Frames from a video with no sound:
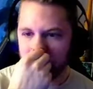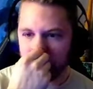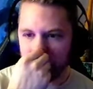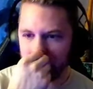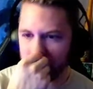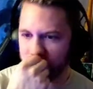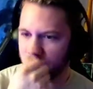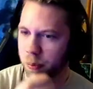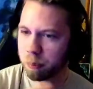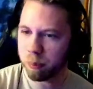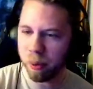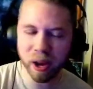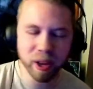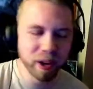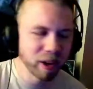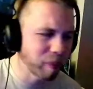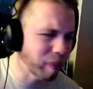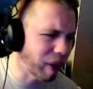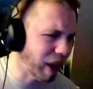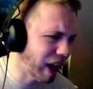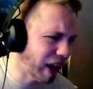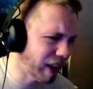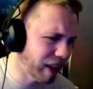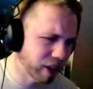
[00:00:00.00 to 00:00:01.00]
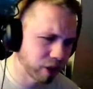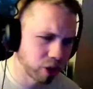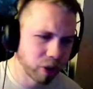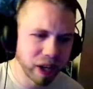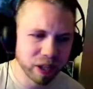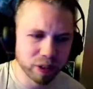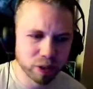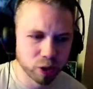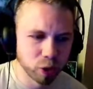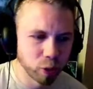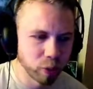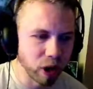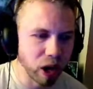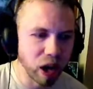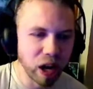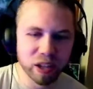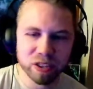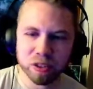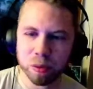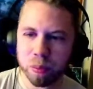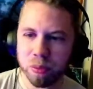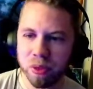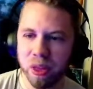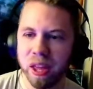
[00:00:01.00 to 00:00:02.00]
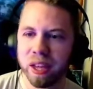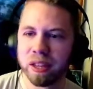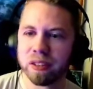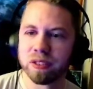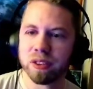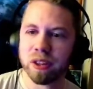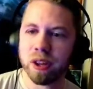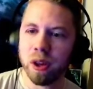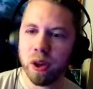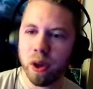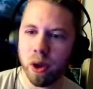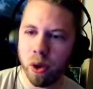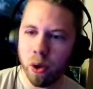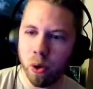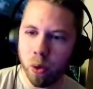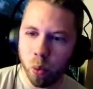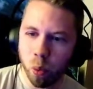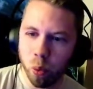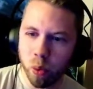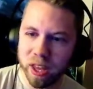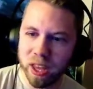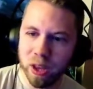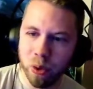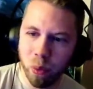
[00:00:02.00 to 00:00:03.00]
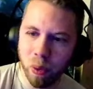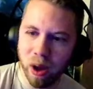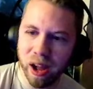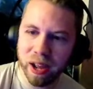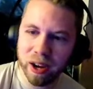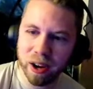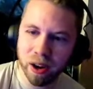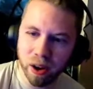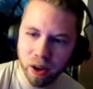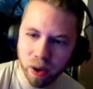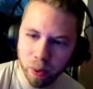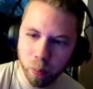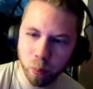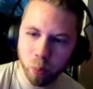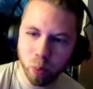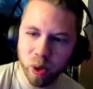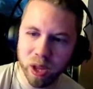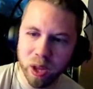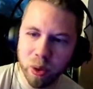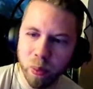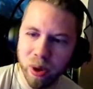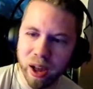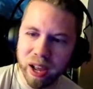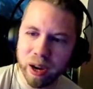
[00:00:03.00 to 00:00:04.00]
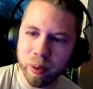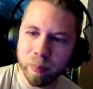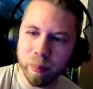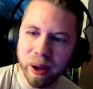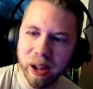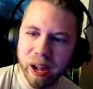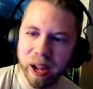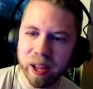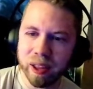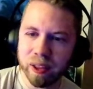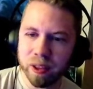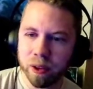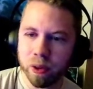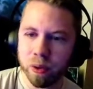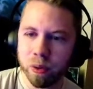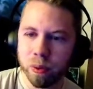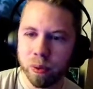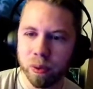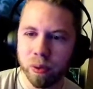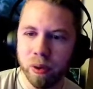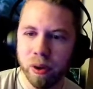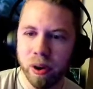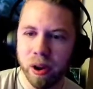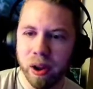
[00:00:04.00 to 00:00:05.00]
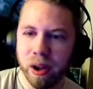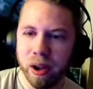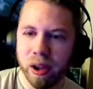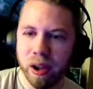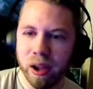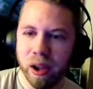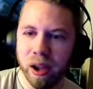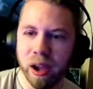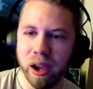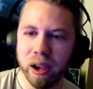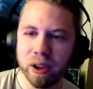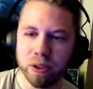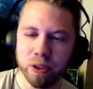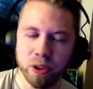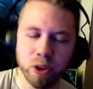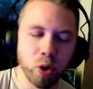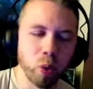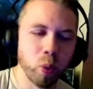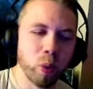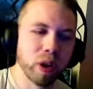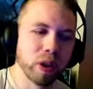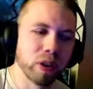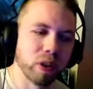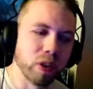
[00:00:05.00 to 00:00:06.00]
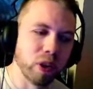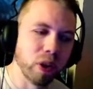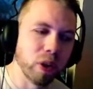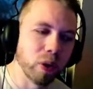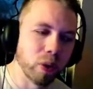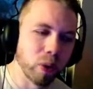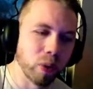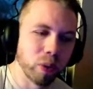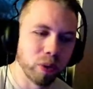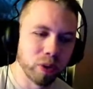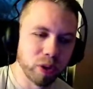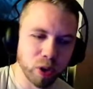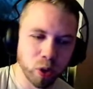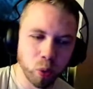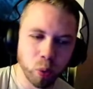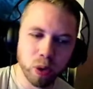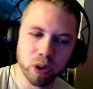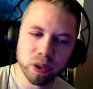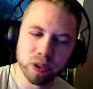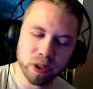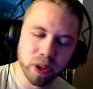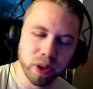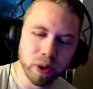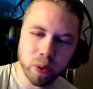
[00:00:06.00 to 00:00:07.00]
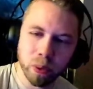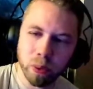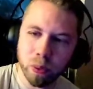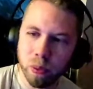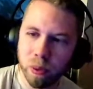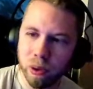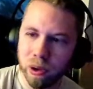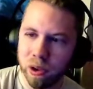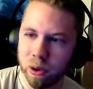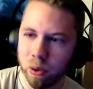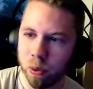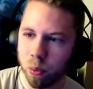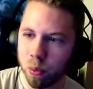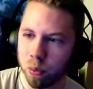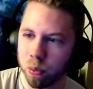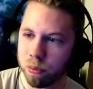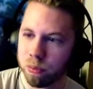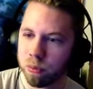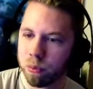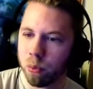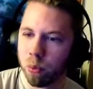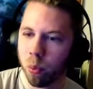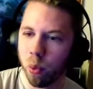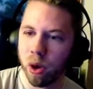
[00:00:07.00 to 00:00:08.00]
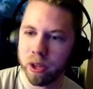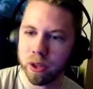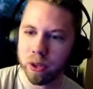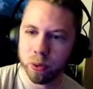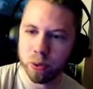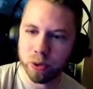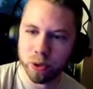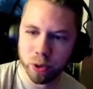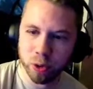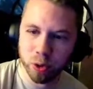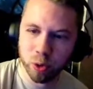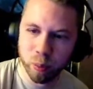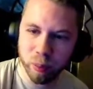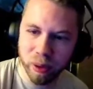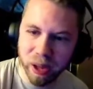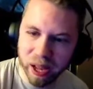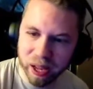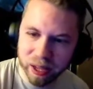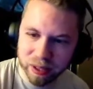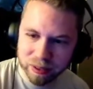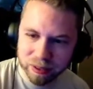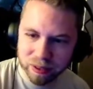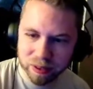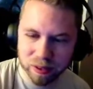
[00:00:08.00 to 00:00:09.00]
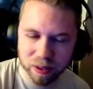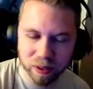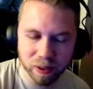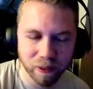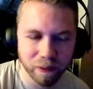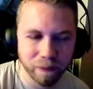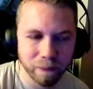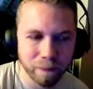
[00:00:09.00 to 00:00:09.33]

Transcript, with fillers: Spider-Man, like you guys are doing awesome things. We want to we want to buy you and you would do you will do what you do best